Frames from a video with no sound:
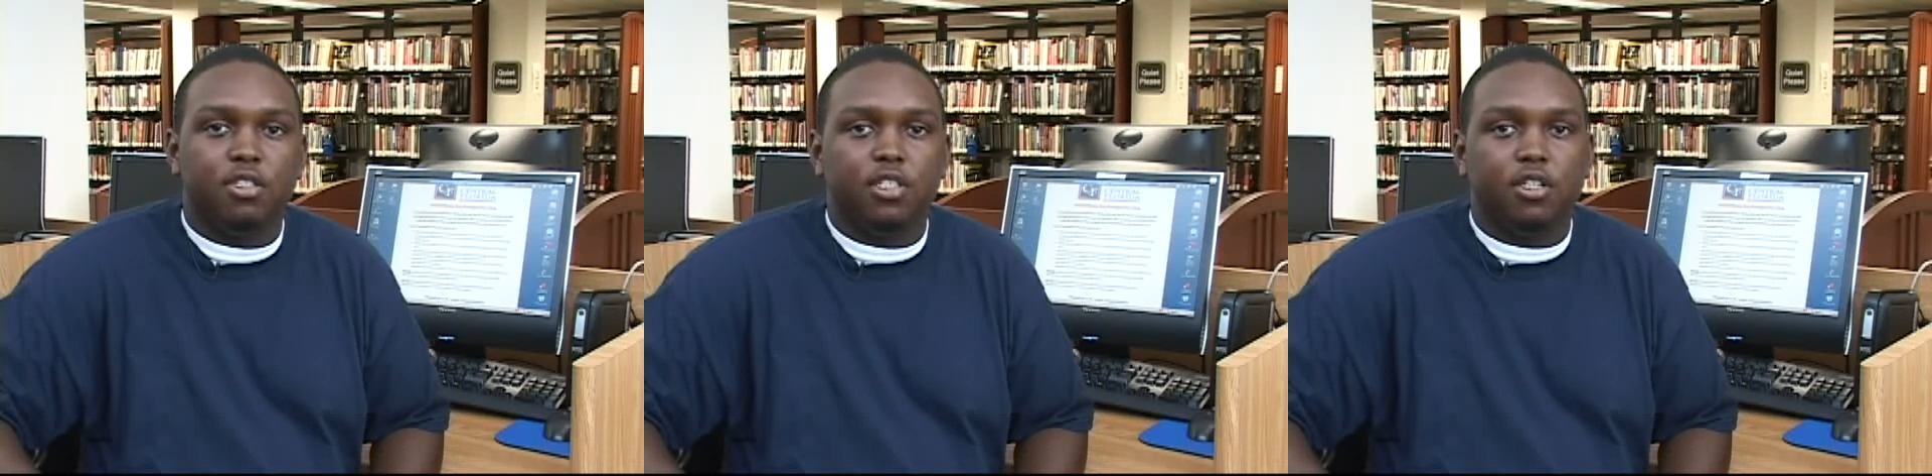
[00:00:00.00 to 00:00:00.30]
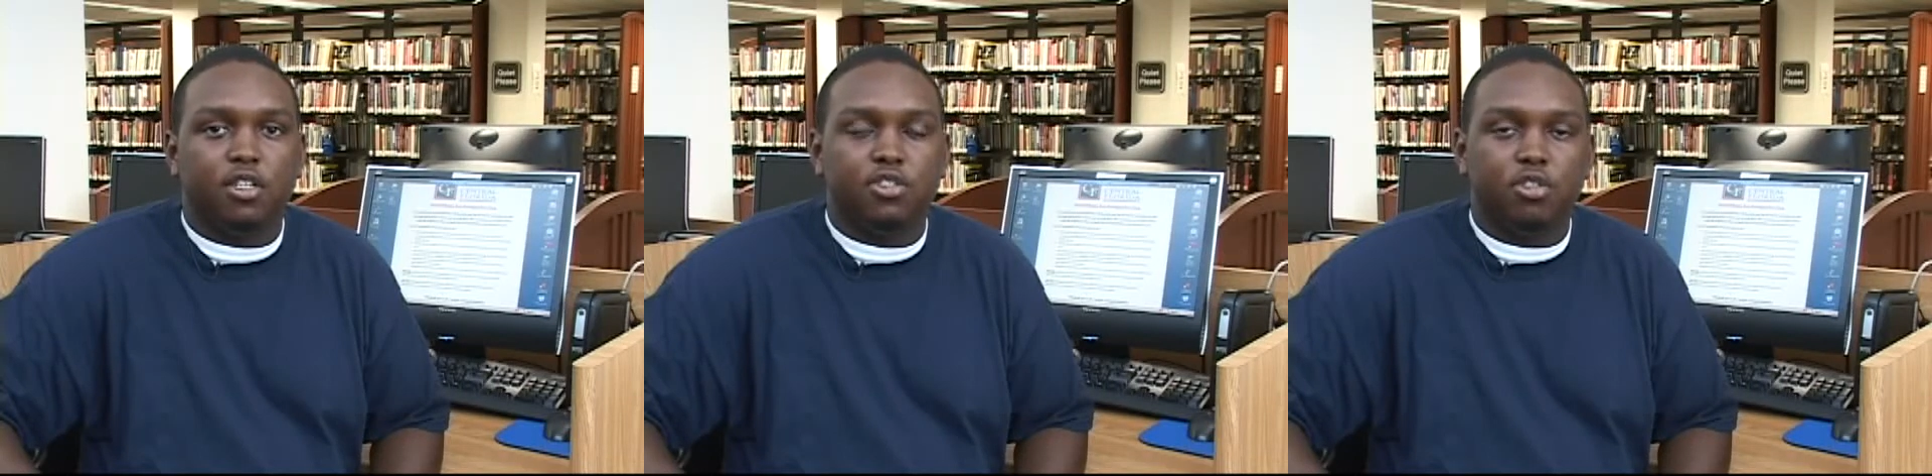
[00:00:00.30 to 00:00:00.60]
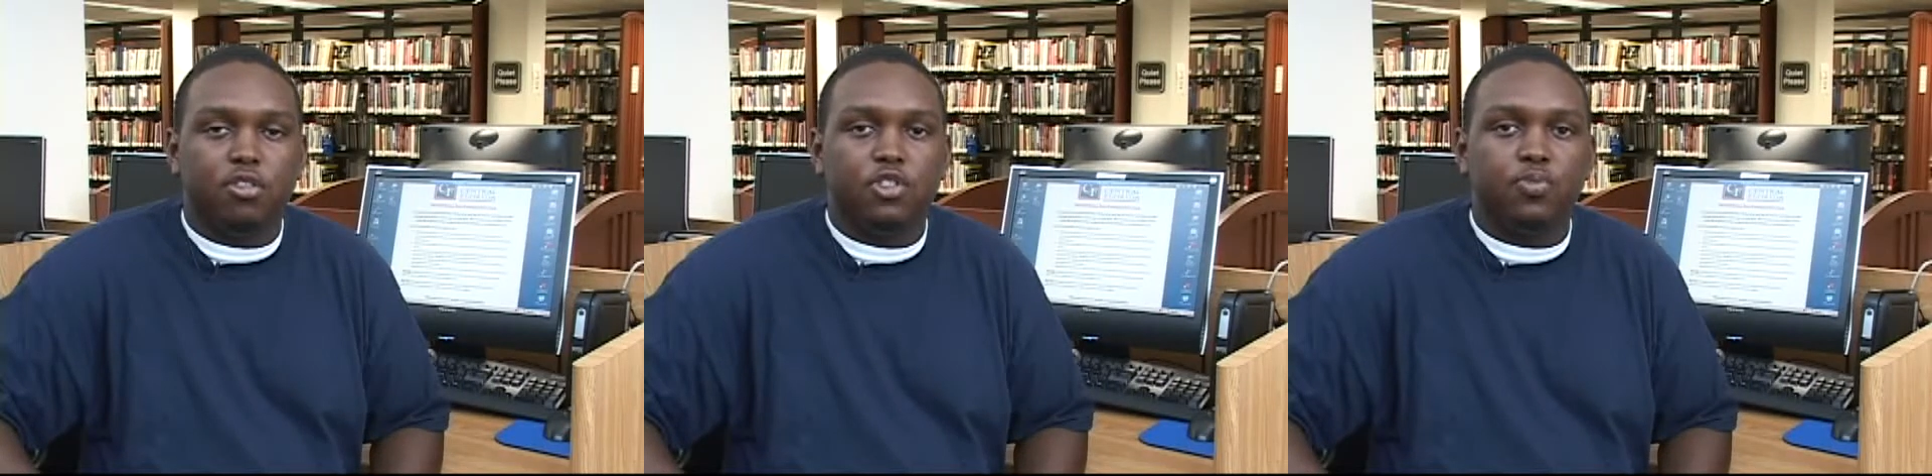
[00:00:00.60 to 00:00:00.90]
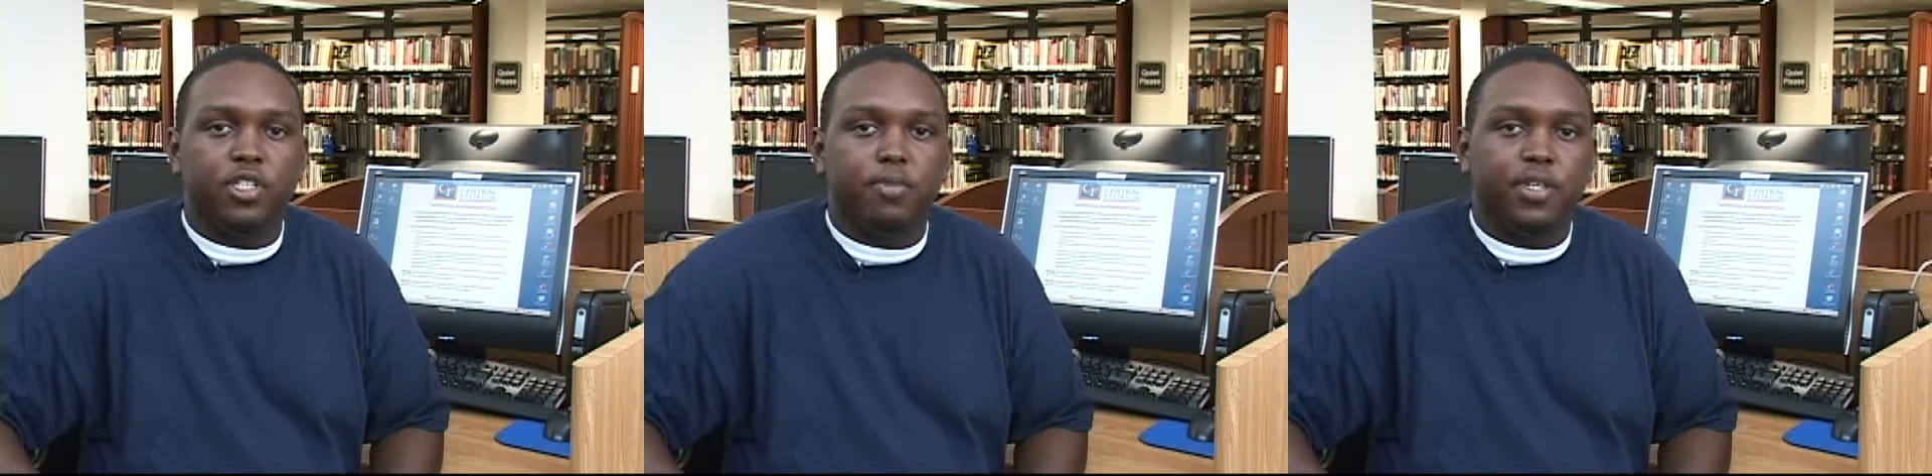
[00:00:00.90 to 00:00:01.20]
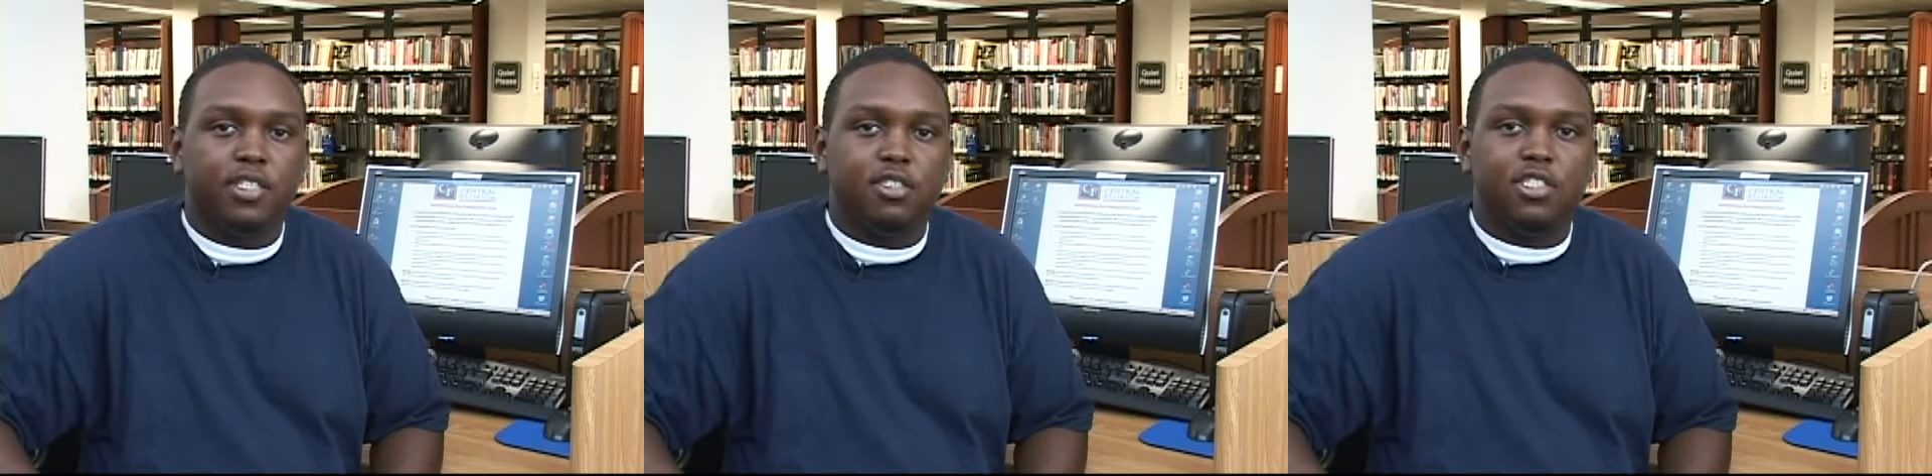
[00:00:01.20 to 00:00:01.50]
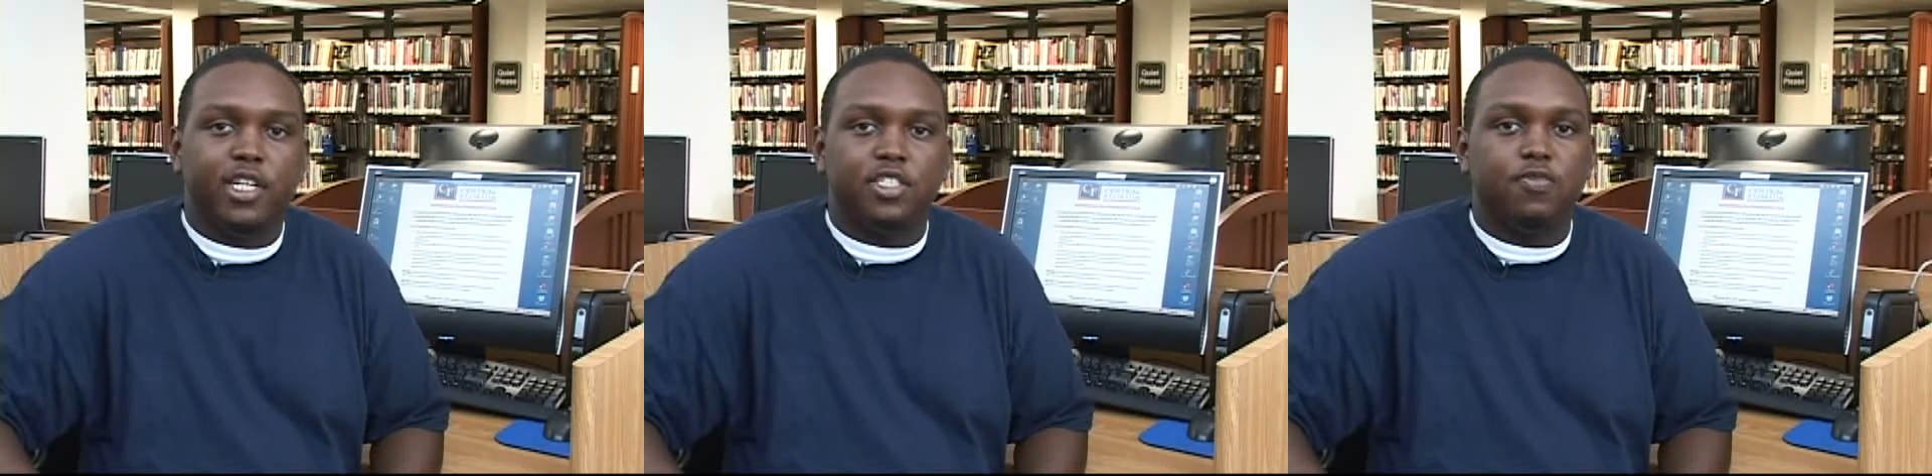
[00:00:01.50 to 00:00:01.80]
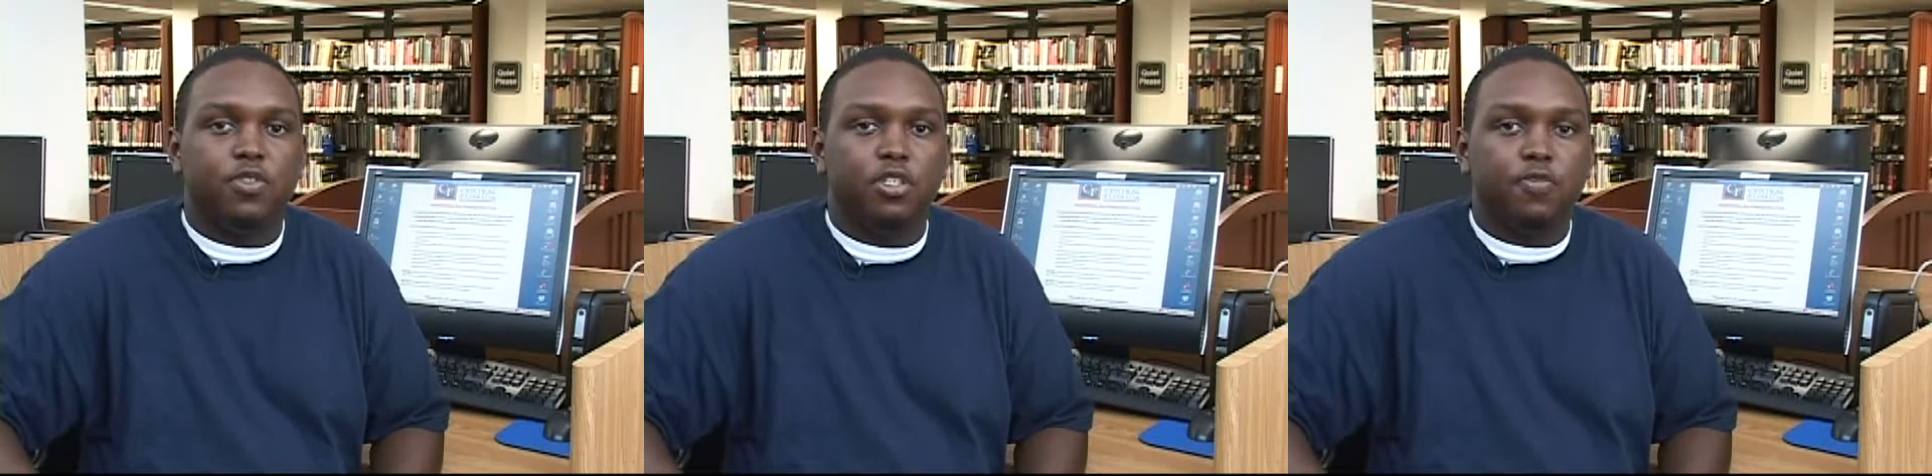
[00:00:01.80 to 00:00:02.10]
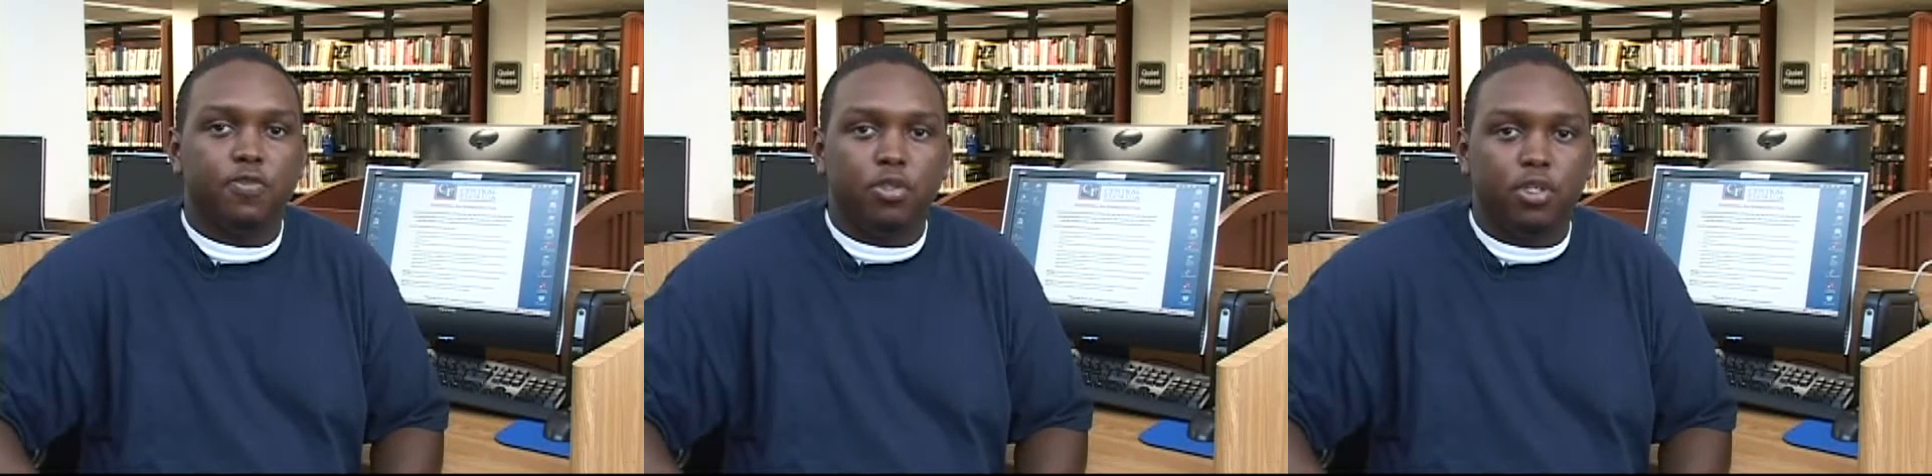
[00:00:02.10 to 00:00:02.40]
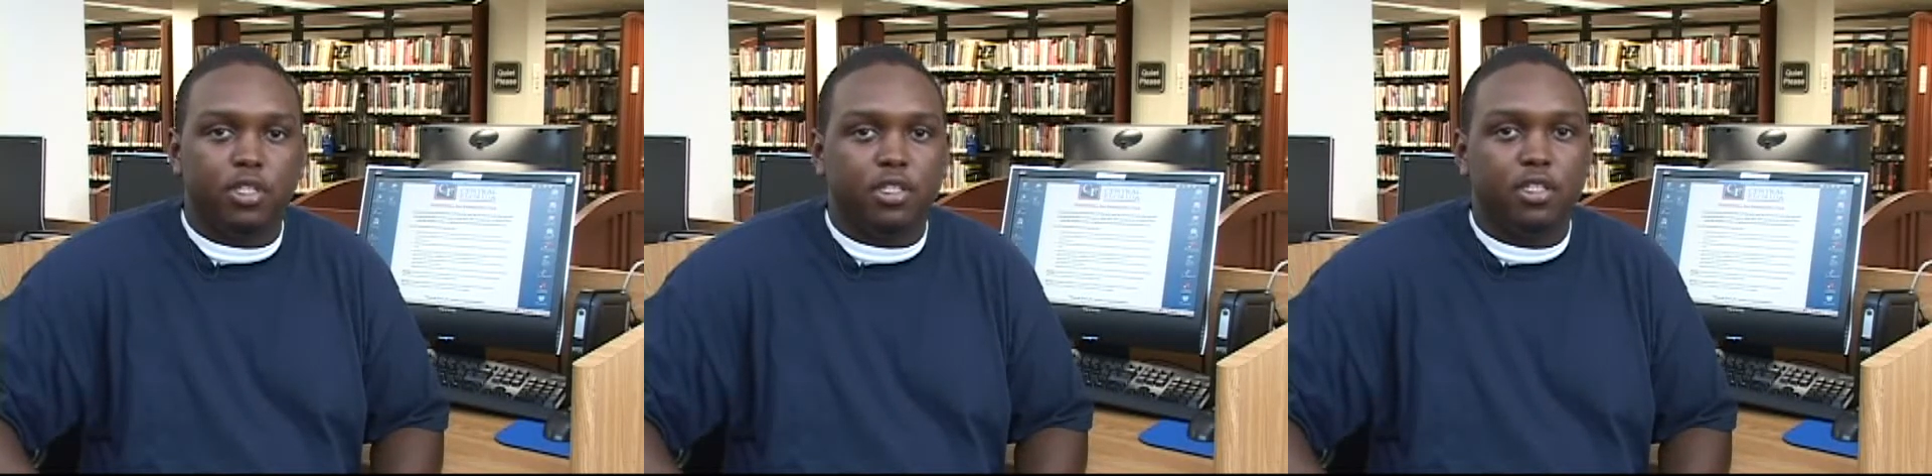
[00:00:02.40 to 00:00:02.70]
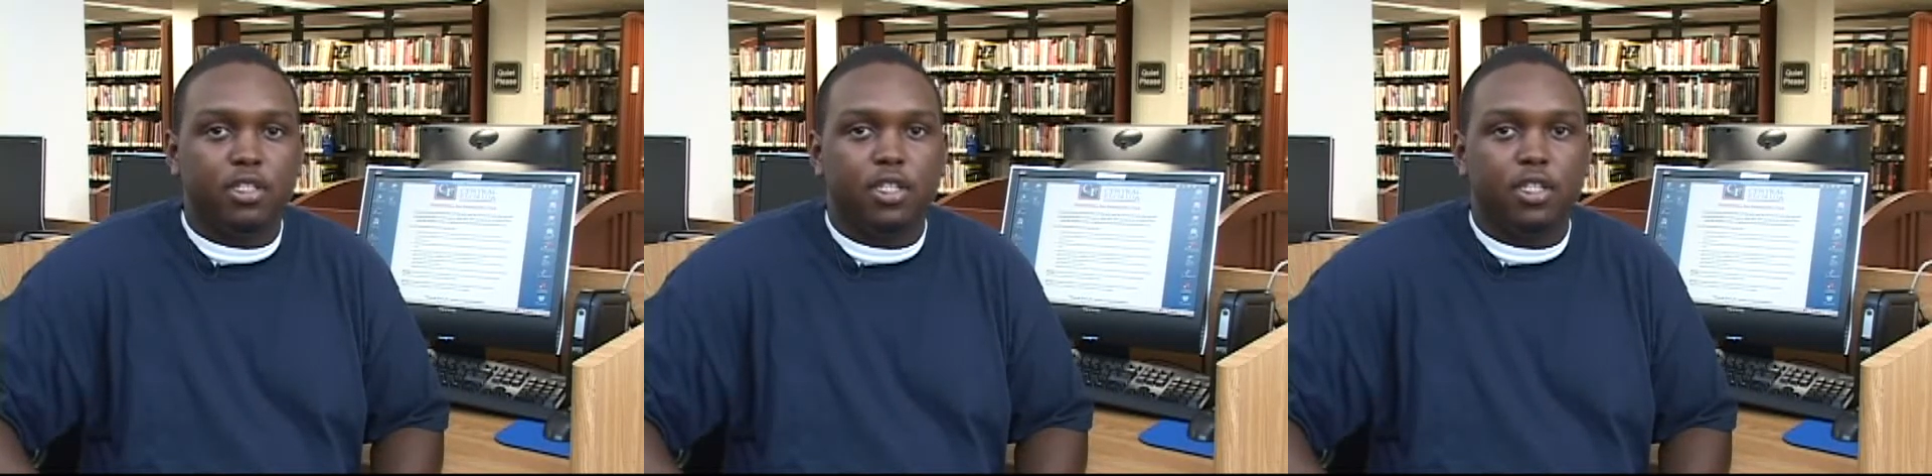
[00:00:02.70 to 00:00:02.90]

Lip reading: the alternative spring break to Jacksonville, Florida.